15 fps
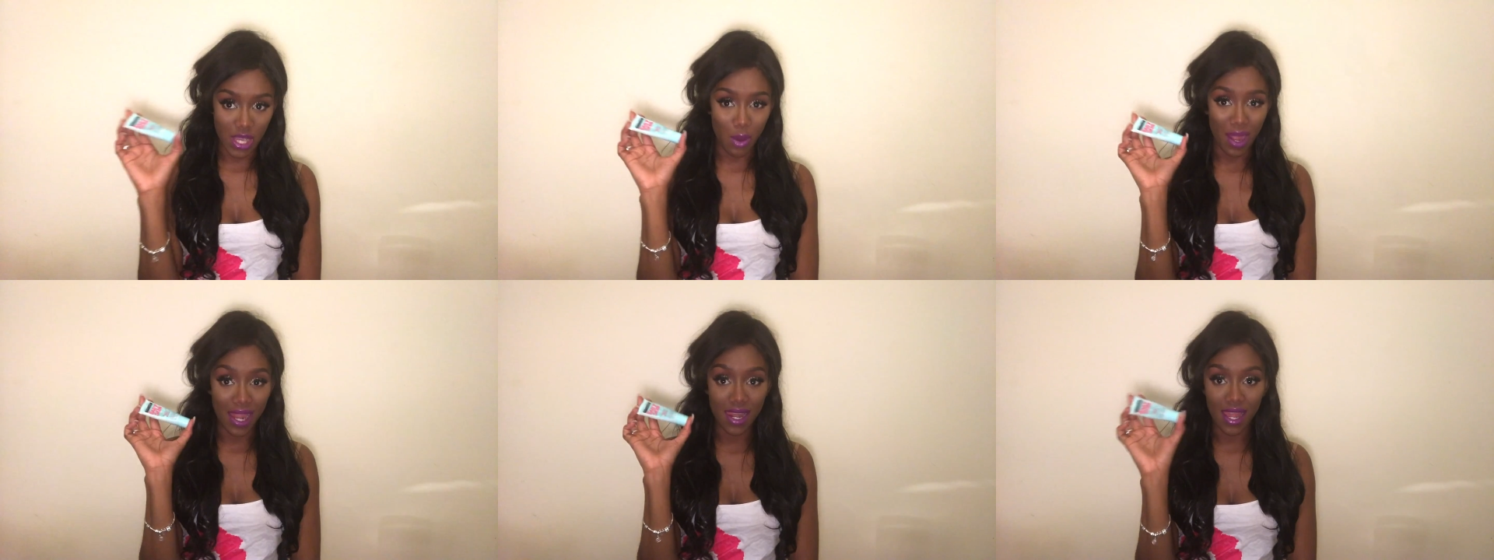
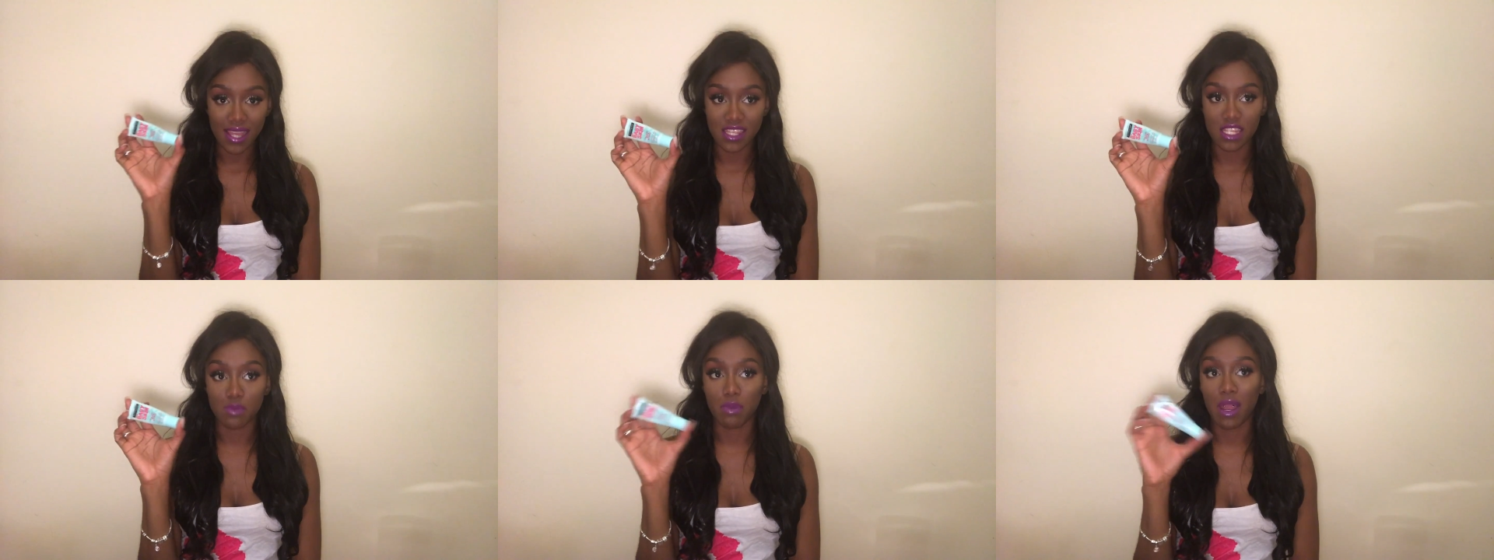Now, I
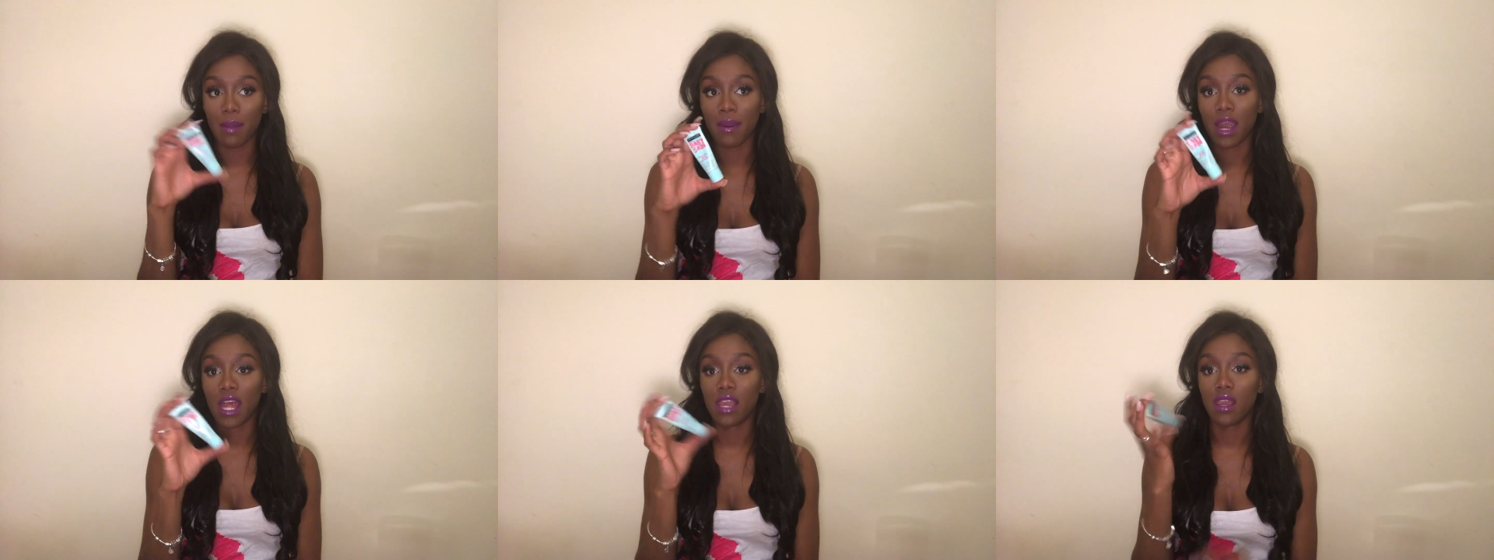like this
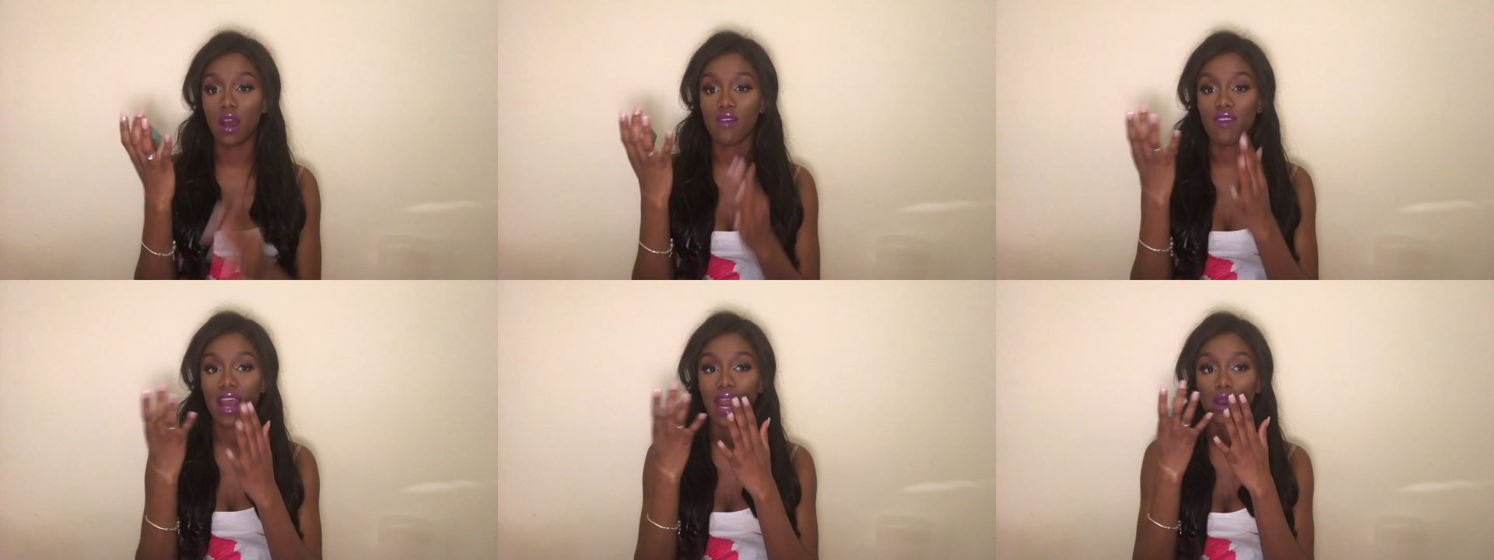primer. I
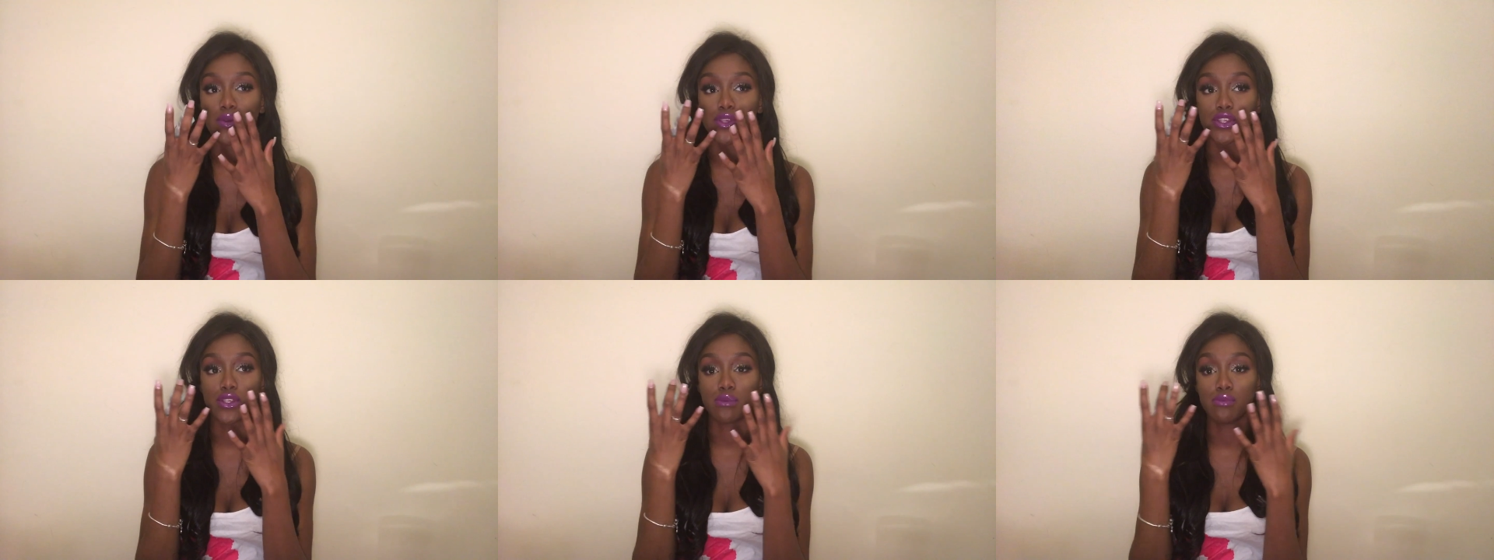love how
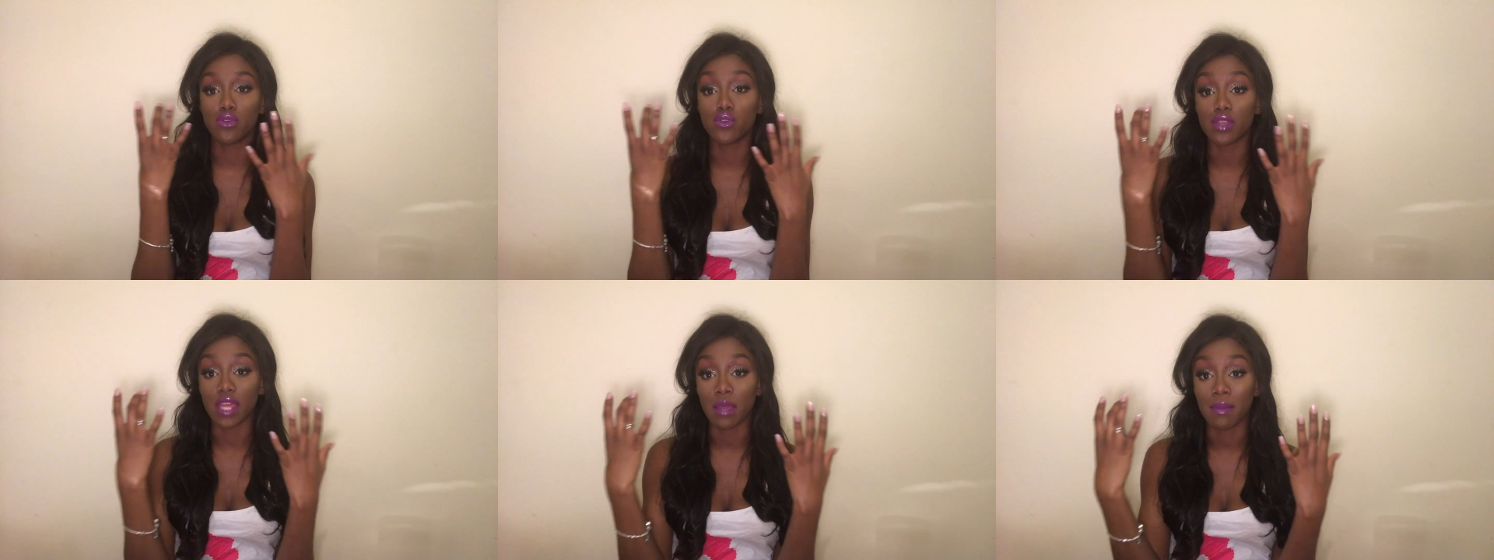
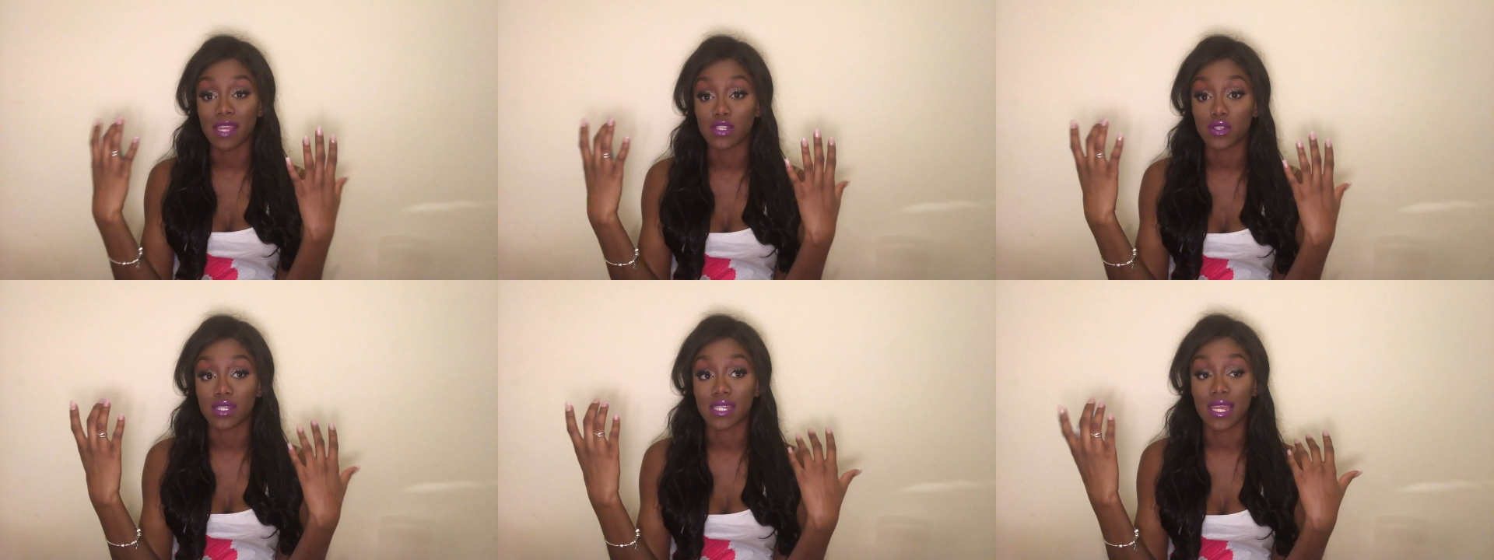smooth it
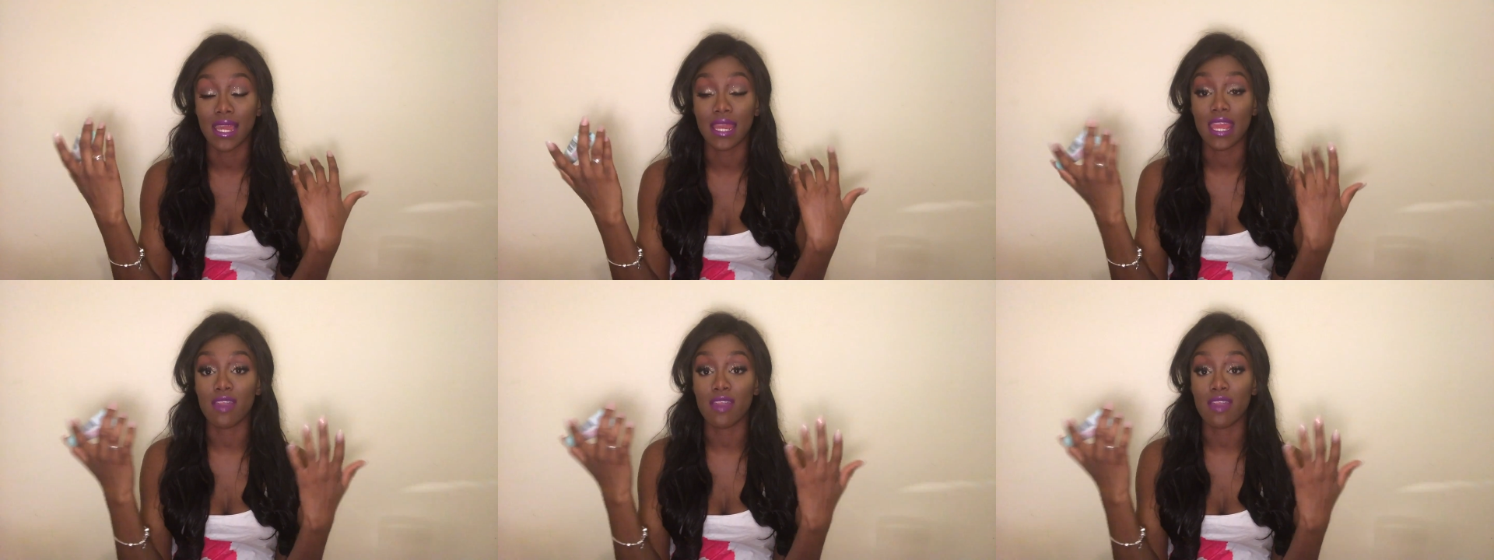makes your skin.